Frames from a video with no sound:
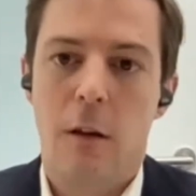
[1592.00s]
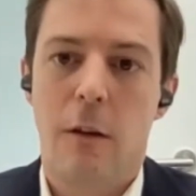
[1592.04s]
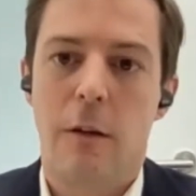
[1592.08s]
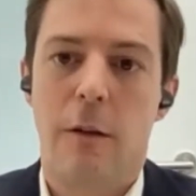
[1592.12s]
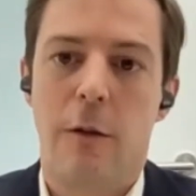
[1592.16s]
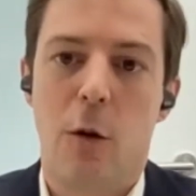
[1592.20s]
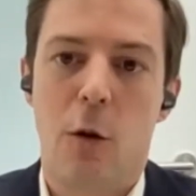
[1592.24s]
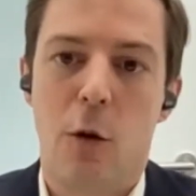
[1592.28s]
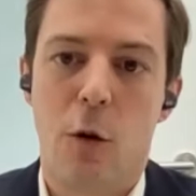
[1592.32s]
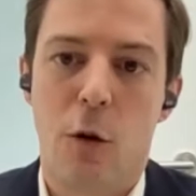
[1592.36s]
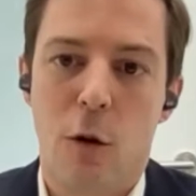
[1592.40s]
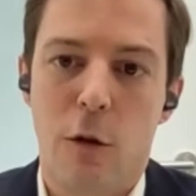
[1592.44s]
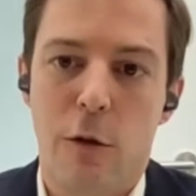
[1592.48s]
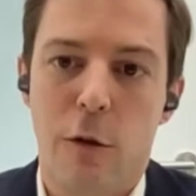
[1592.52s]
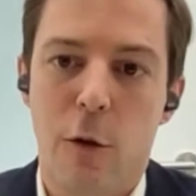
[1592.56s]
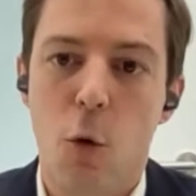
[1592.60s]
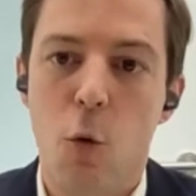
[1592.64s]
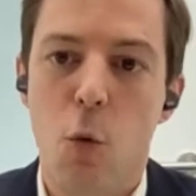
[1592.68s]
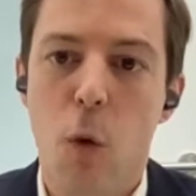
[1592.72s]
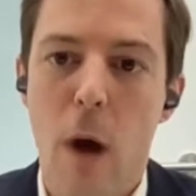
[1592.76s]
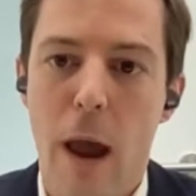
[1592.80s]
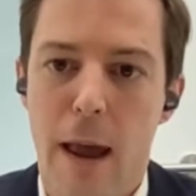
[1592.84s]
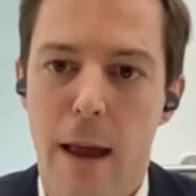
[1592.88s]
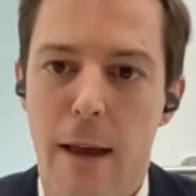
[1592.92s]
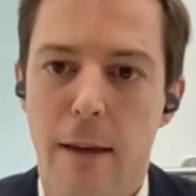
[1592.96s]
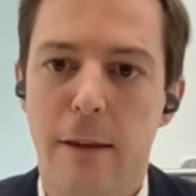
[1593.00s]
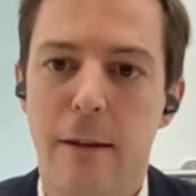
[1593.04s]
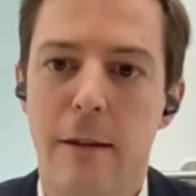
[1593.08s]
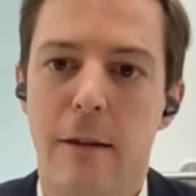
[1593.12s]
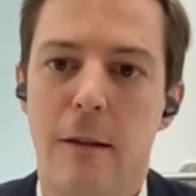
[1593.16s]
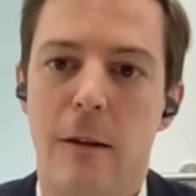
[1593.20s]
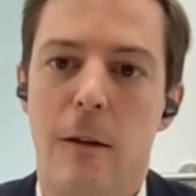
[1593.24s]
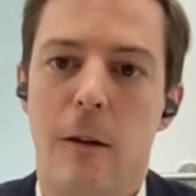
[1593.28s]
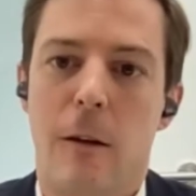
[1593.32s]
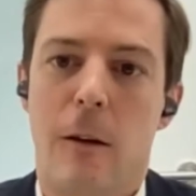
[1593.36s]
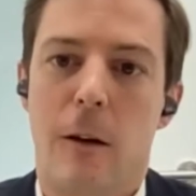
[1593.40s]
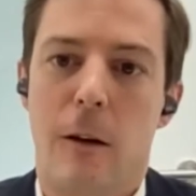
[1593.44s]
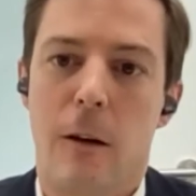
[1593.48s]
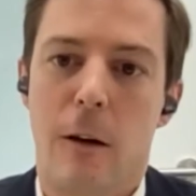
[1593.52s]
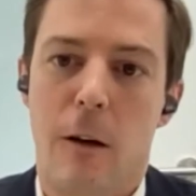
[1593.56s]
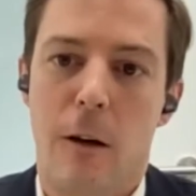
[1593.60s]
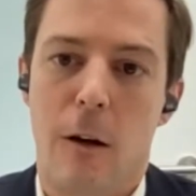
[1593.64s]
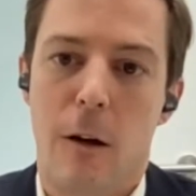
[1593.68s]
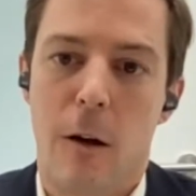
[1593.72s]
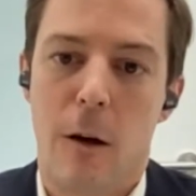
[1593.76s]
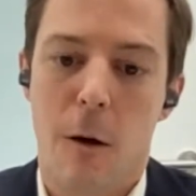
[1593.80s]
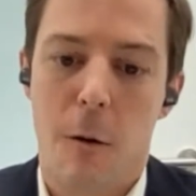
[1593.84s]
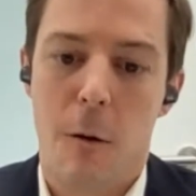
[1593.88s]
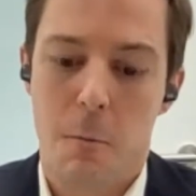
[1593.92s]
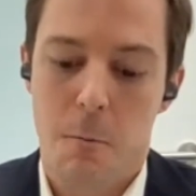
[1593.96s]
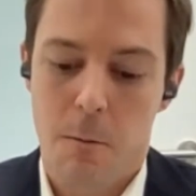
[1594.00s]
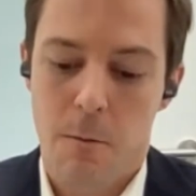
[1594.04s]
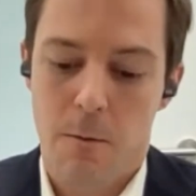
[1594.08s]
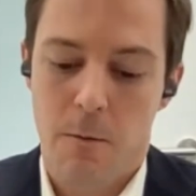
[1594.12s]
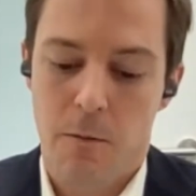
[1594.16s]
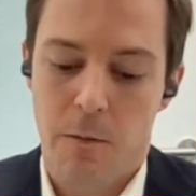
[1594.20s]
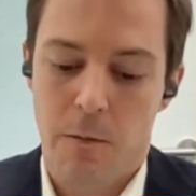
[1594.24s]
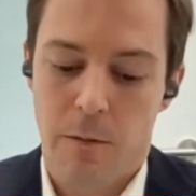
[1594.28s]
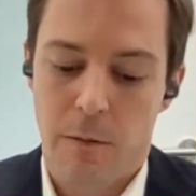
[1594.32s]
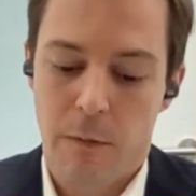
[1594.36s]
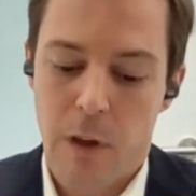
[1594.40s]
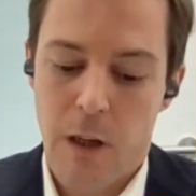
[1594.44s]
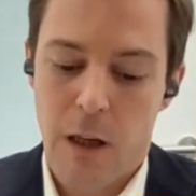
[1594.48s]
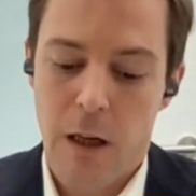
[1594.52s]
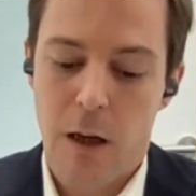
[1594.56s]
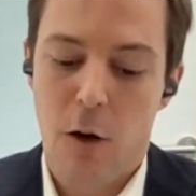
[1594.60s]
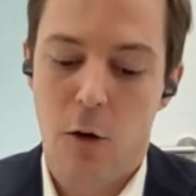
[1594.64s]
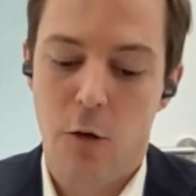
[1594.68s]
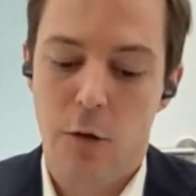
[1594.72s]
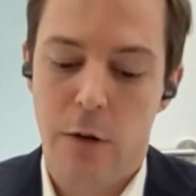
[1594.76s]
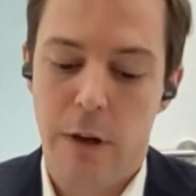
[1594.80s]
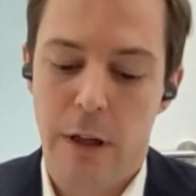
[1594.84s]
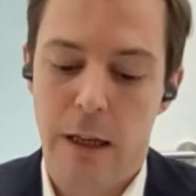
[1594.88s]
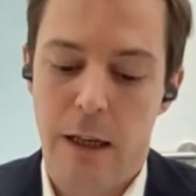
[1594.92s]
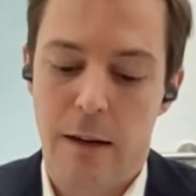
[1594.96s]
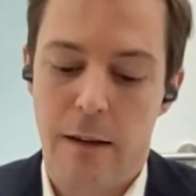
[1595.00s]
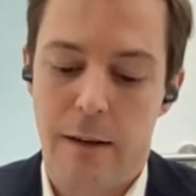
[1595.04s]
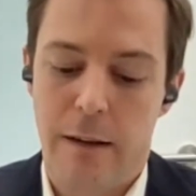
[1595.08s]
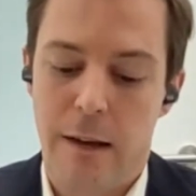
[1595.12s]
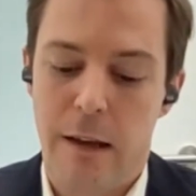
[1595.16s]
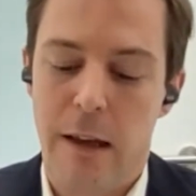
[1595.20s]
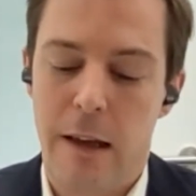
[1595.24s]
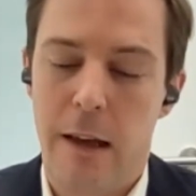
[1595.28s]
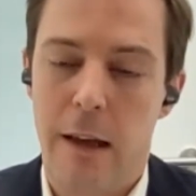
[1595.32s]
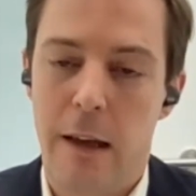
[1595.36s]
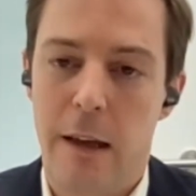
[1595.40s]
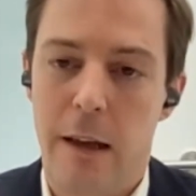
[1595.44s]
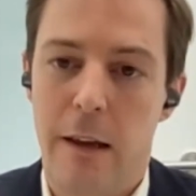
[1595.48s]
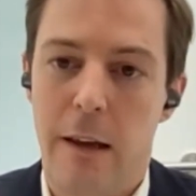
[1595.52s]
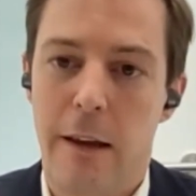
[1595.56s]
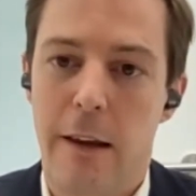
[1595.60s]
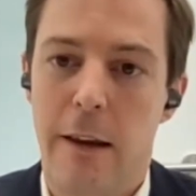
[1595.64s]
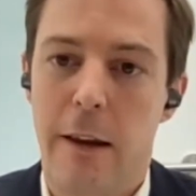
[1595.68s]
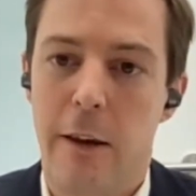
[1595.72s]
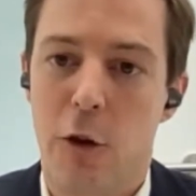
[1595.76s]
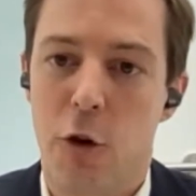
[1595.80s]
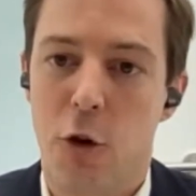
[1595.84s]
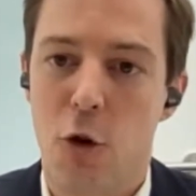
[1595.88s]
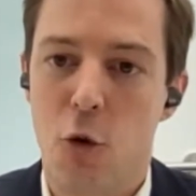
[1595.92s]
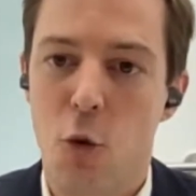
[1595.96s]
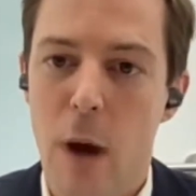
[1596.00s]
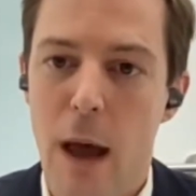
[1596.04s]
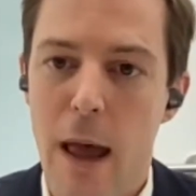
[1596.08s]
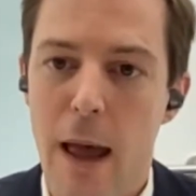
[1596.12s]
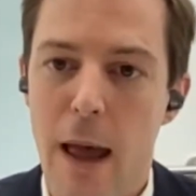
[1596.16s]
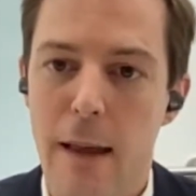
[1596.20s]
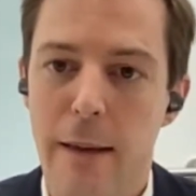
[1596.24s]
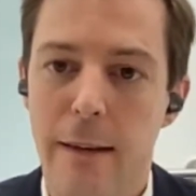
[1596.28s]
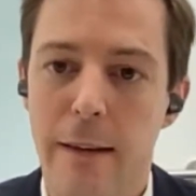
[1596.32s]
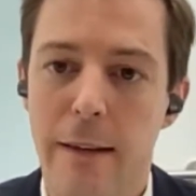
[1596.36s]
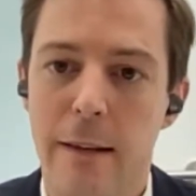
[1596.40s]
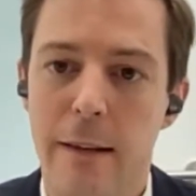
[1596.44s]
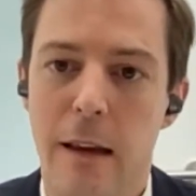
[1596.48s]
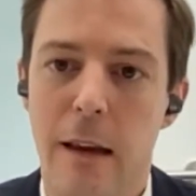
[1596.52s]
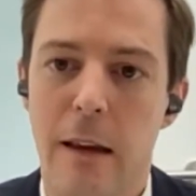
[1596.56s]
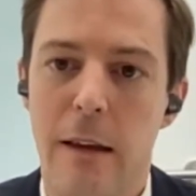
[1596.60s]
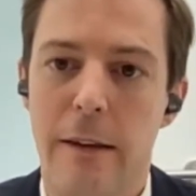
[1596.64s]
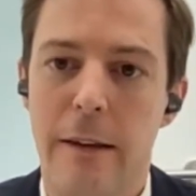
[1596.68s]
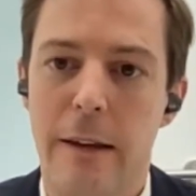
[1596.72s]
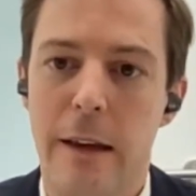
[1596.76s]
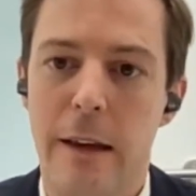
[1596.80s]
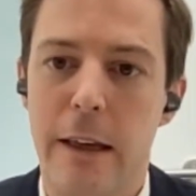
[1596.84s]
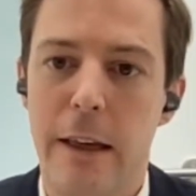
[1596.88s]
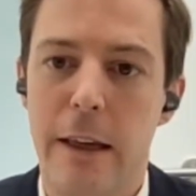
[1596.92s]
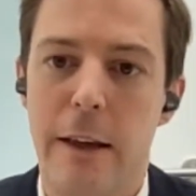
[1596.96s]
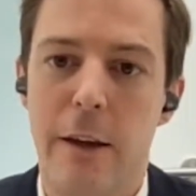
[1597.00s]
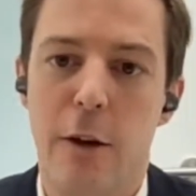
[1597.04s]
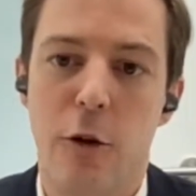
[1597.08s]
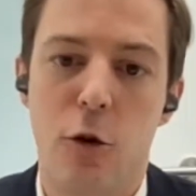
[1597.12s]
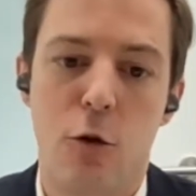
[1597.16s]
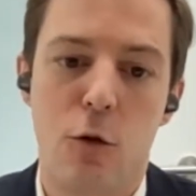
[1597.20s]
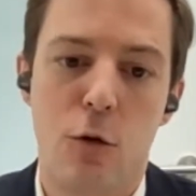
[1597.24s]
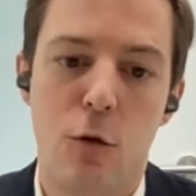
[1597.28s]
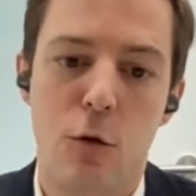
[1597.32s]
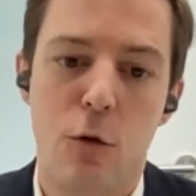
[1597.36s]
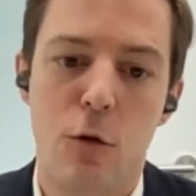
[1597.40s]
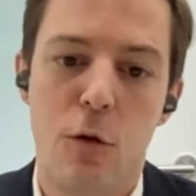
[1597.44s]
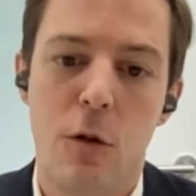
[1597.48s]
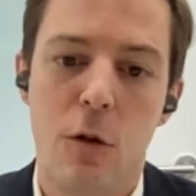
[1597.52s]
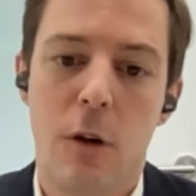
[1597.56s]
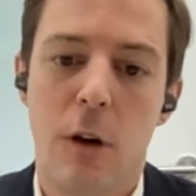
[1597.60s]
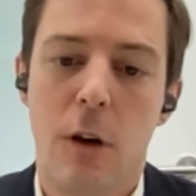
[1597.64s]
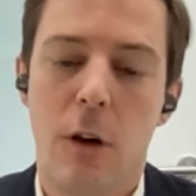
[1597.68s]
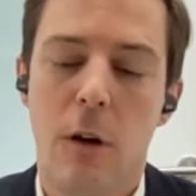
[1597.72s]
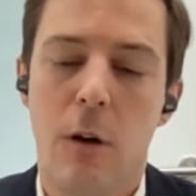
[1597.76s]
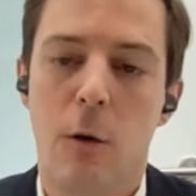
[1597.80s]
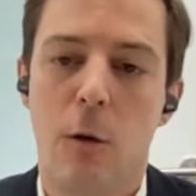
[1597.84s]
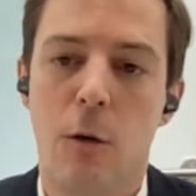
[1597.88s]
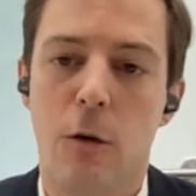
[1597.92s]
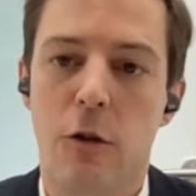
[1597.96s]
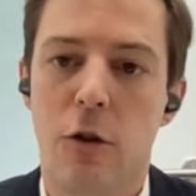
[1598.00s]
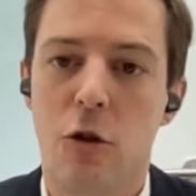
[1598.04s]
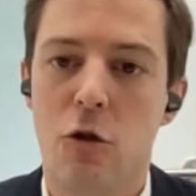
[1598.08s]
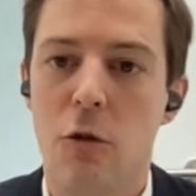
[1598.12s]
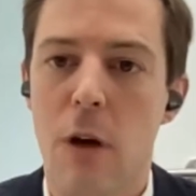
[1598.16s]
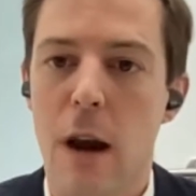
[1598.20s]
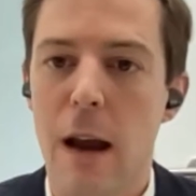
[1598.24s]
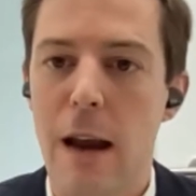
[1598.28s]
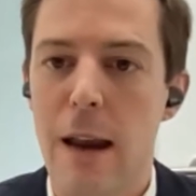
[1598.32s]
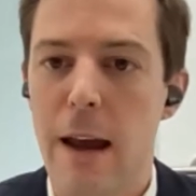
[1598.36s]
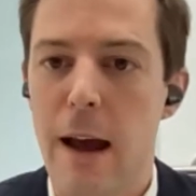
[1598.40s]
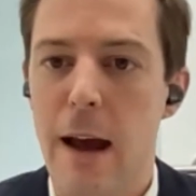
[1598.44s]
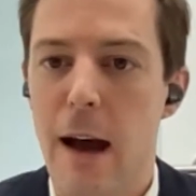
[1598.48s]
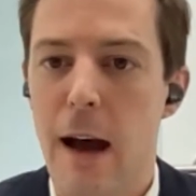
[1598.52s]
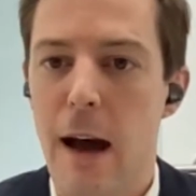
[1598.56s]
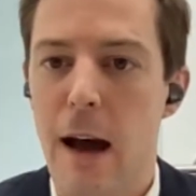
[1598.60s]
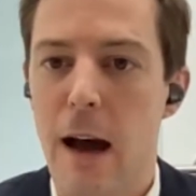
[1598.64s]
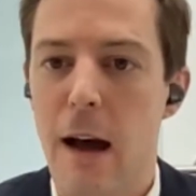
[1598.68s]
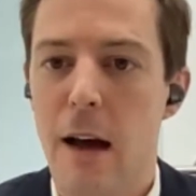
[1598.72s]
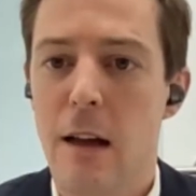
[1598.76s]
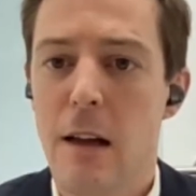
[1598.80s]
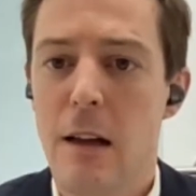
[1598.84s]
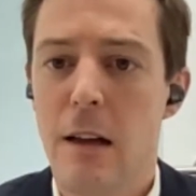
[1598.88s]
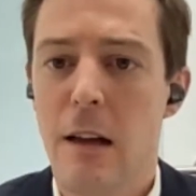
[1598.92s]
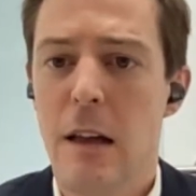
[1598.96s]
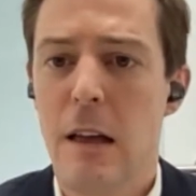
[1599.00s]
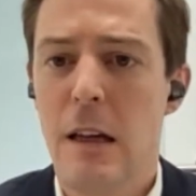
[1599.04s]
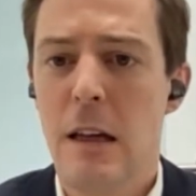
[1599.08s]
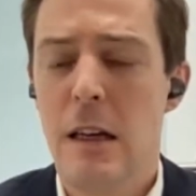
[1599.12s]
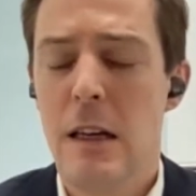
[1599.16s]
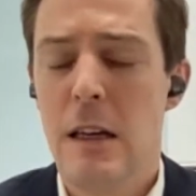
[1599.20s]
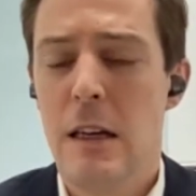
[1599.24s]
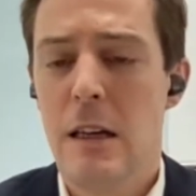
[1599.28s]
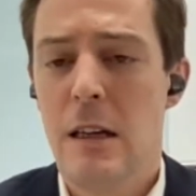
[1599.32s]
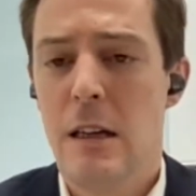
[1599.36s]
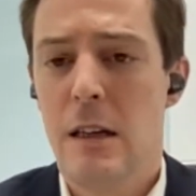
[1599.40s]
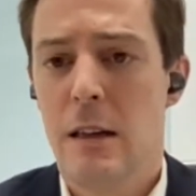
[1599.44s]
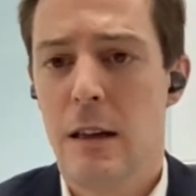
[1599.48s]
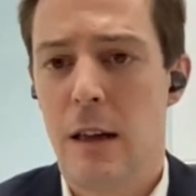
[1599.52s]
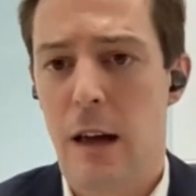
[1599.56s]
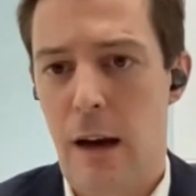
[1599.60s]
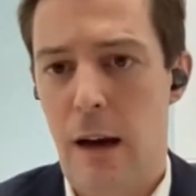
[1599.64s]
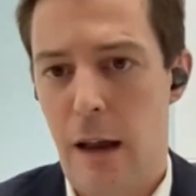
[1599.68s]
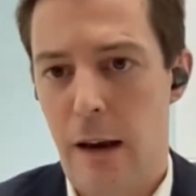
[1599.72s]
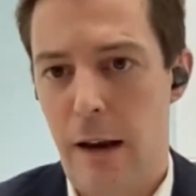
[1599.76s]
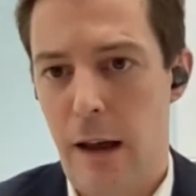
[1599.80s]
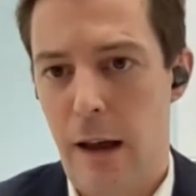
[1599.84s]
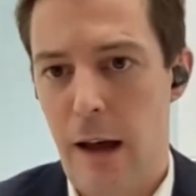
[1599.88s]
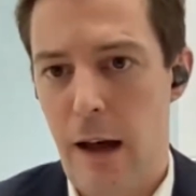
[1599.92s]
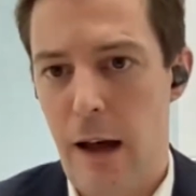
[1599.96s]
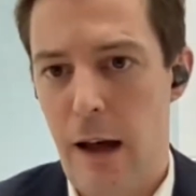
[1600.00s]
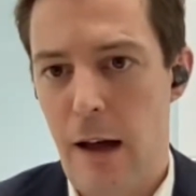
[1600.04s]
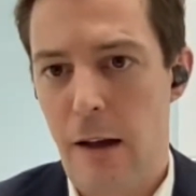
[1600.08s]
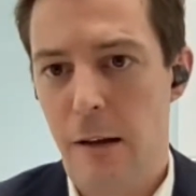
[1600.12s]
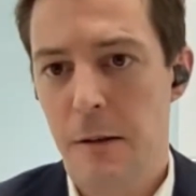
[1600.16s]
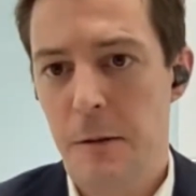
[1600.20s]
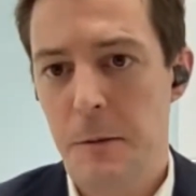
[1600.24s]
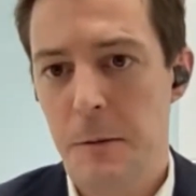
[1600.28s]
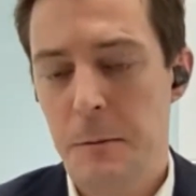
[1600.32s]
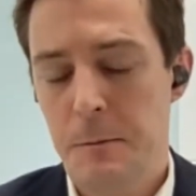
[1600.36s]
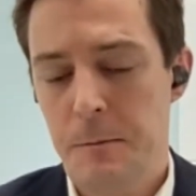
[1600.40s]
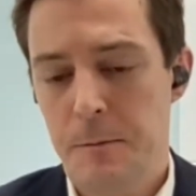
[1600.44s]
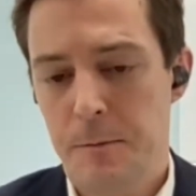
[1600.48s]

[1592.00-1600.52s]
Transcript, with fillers: the, the West, um, including the US, the EU, Australia, Canada,